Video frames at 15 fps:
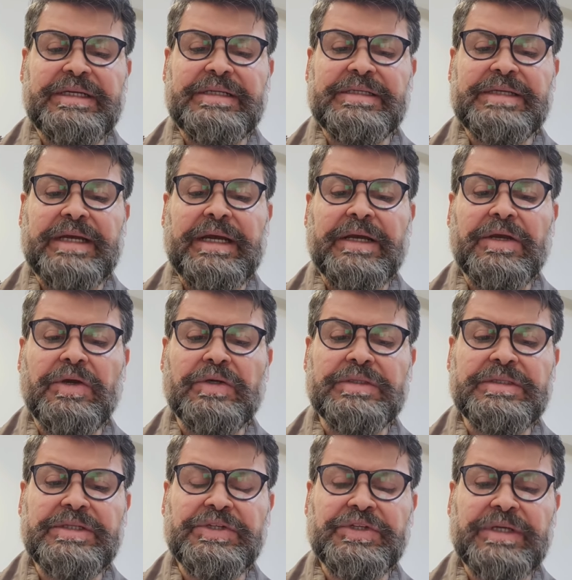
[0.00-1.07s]
is a
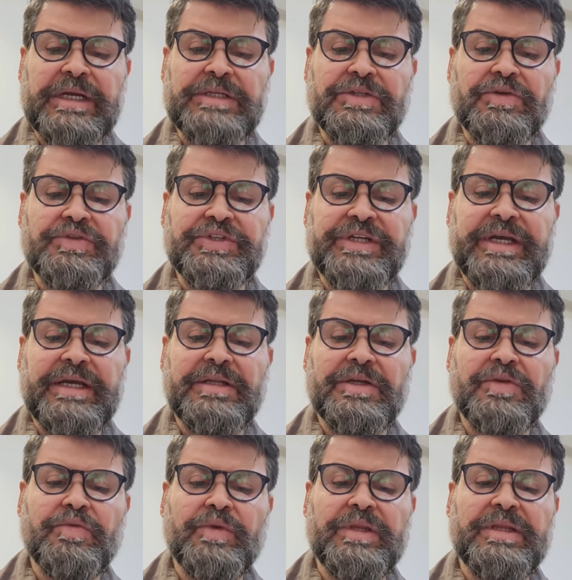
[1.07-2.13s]
condition
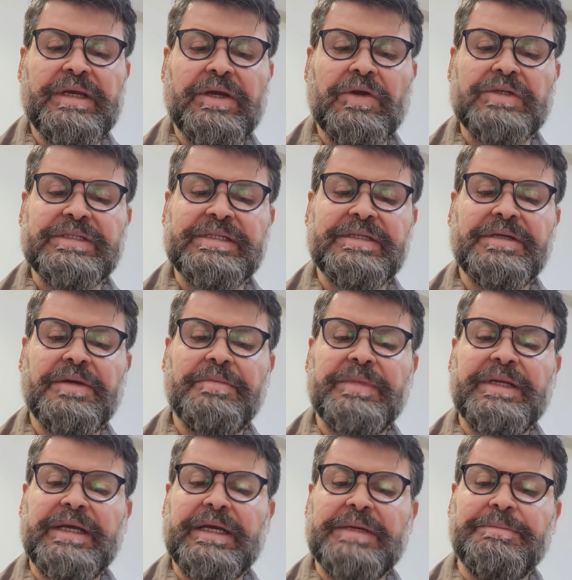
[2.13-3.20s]
associated with
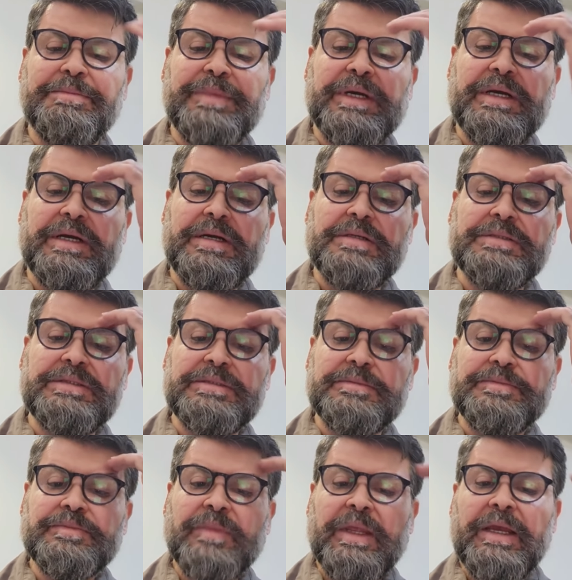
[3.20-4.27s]
considerably impaired
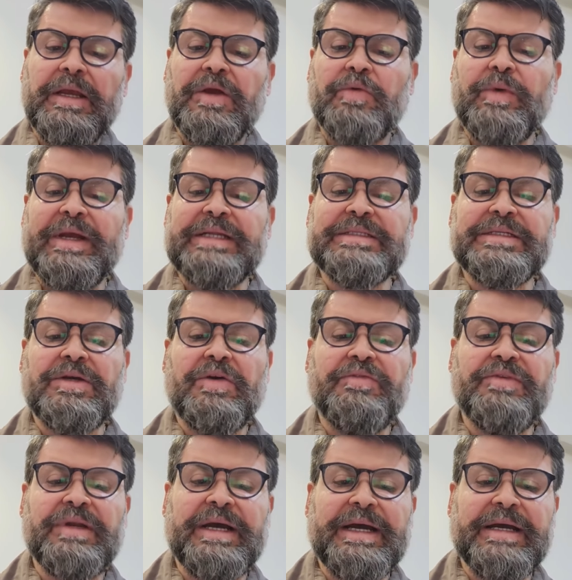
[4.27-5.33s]
quality
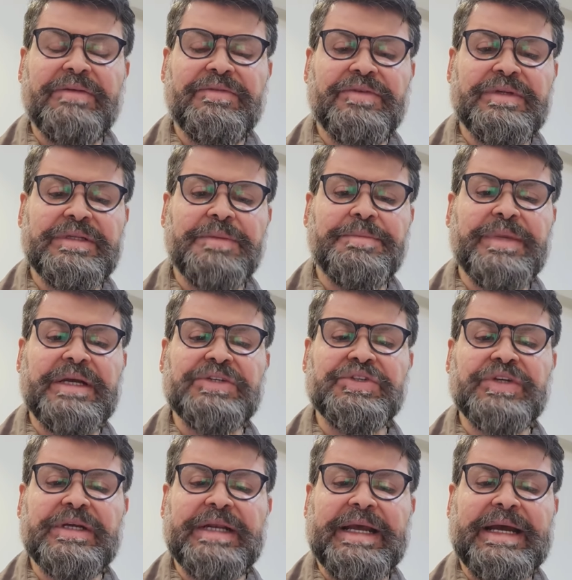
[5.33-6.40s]
of life,
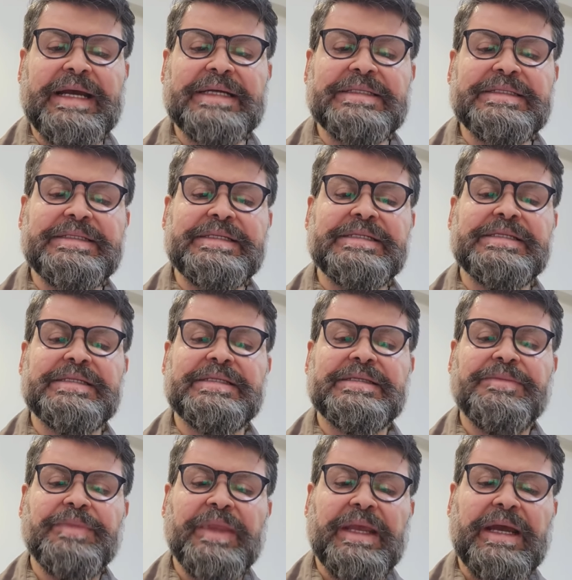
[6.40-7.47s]
depression, and
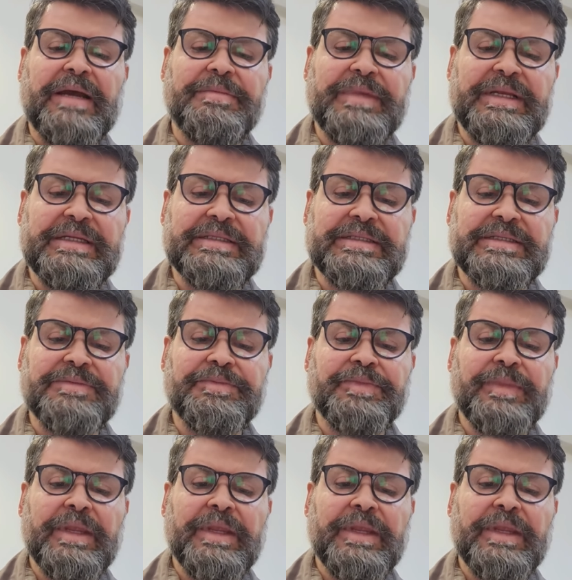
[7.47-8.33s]
disability.